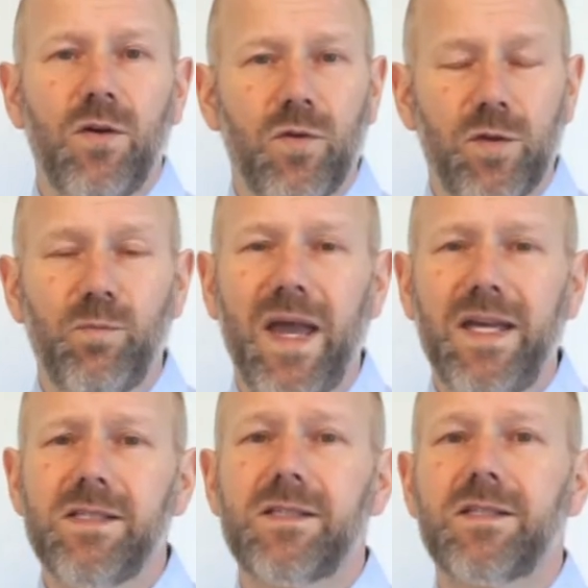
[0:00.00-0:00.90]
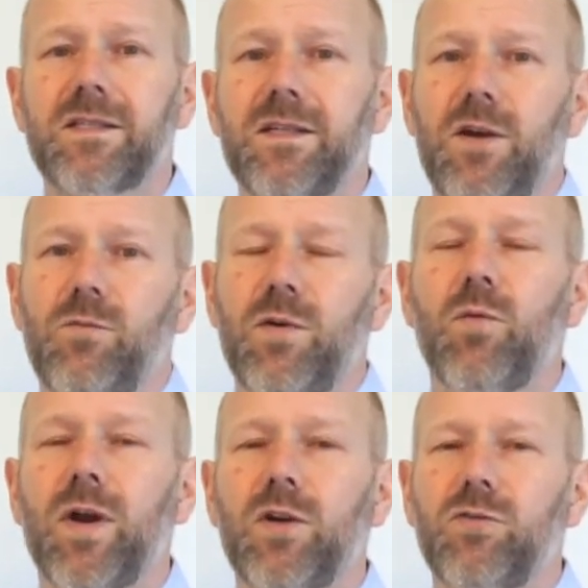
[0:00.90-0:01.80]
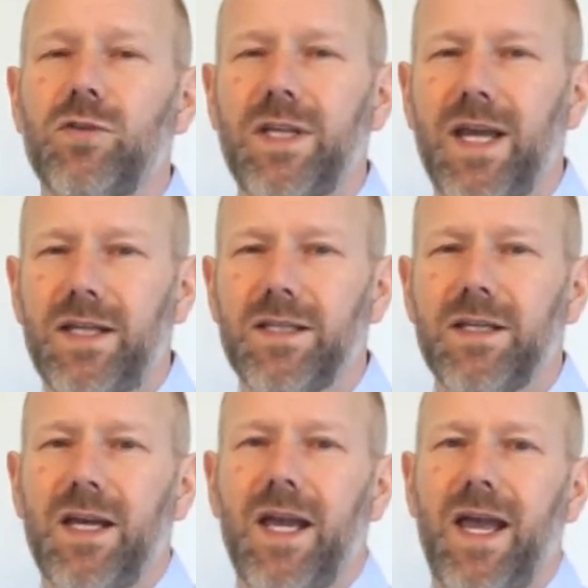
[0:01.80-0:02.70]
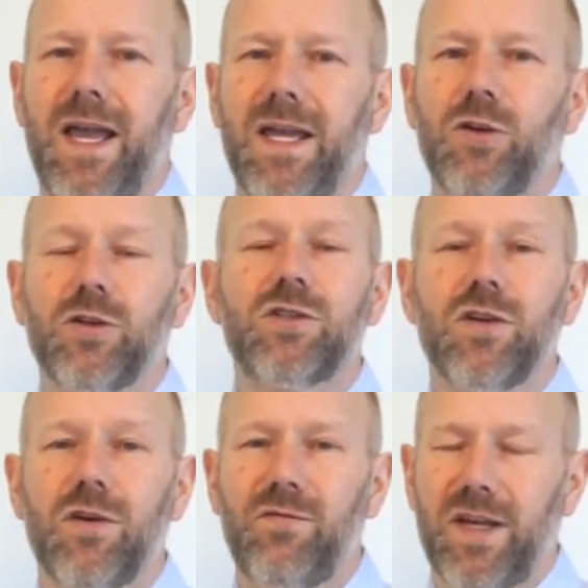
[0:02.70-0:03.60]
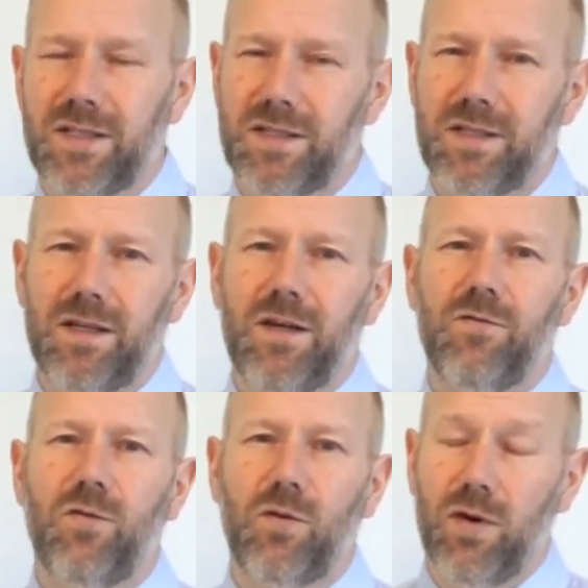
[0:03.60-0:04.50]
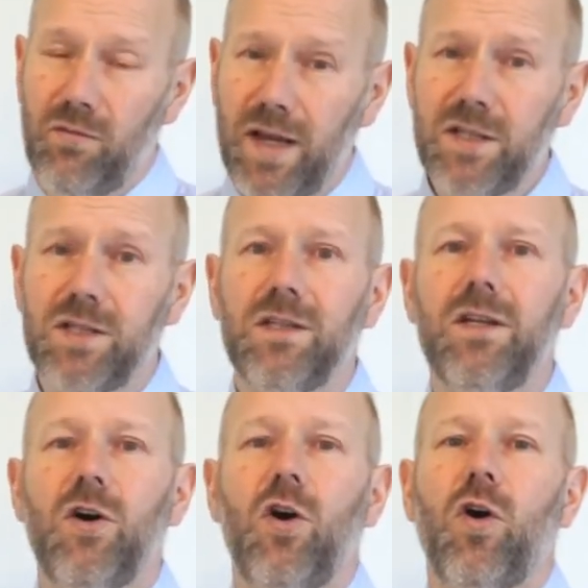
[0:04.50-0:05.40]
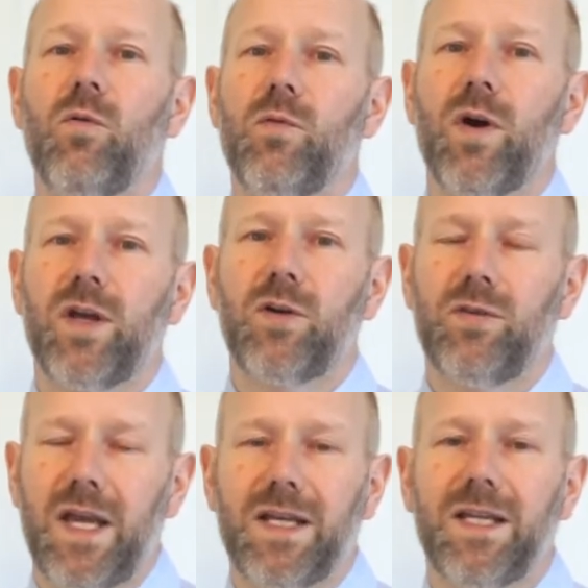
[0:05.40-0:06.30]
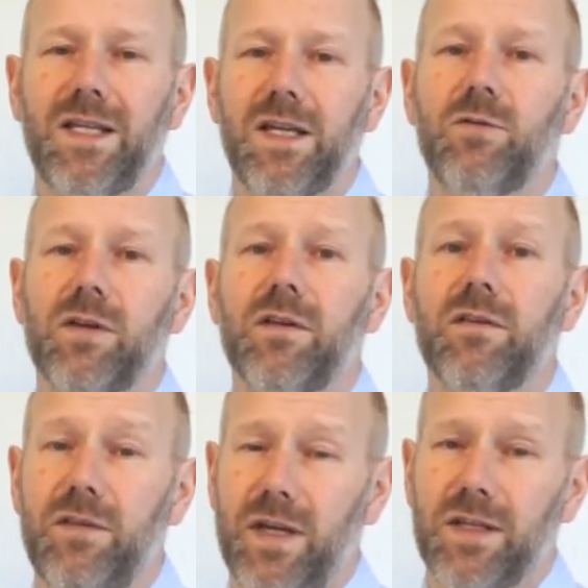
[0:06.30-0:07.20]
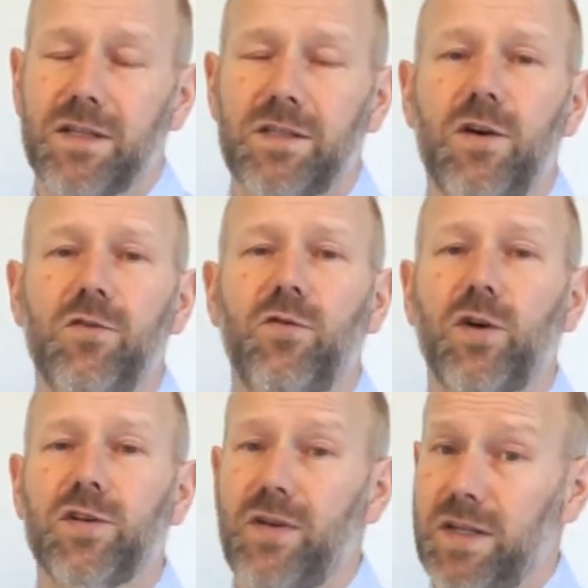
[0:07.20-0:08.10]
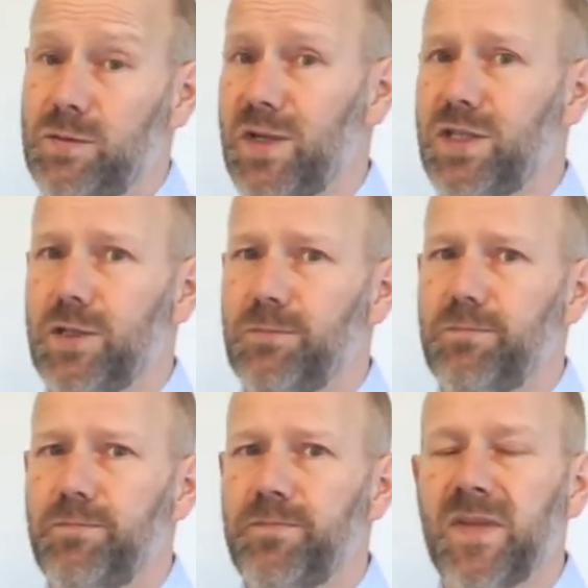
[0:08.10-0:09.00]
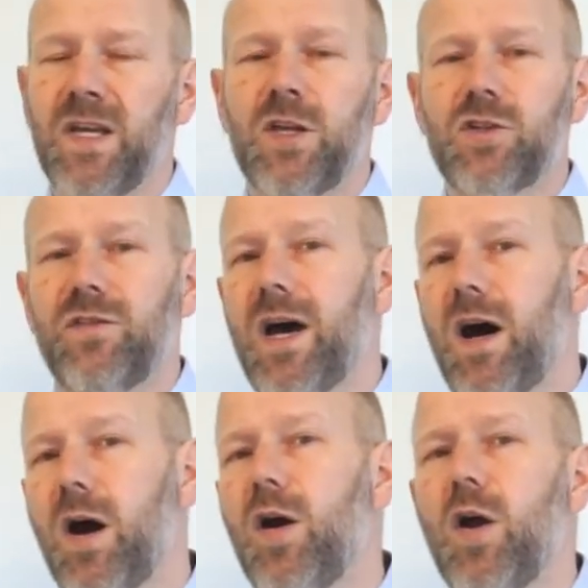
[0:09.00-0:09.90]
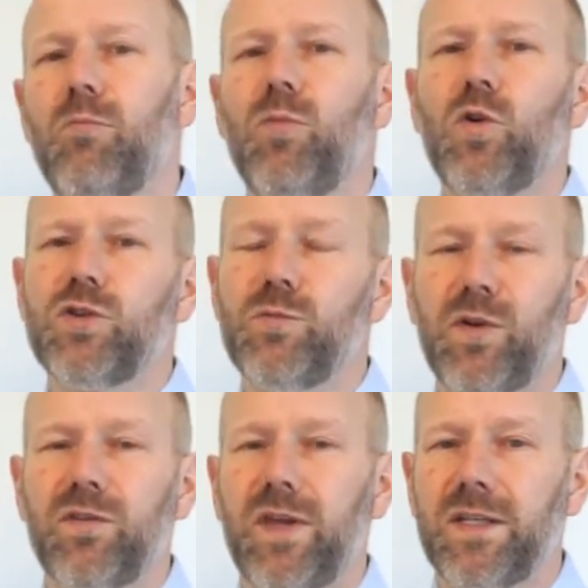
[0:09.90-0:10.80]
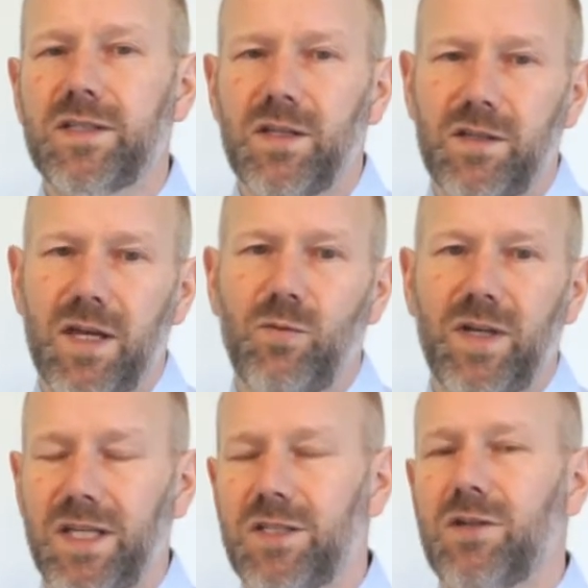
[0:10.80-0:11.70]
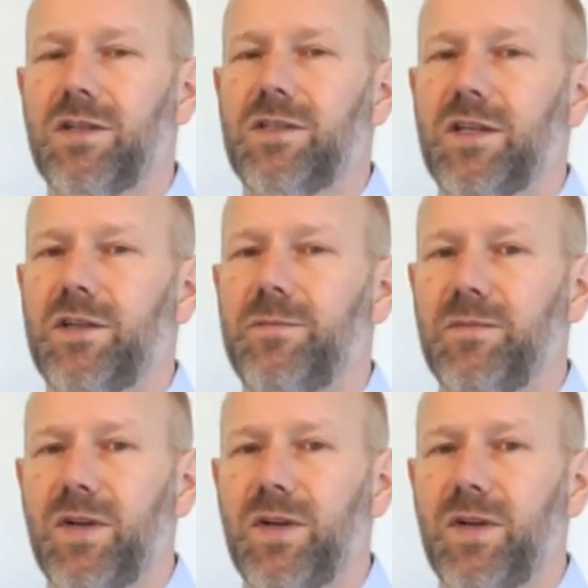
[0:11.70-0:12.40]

With pastes, we want to create a good surface for reflection, or we want to create an equal thickness for transmission. So there are multiple things that we need to consider.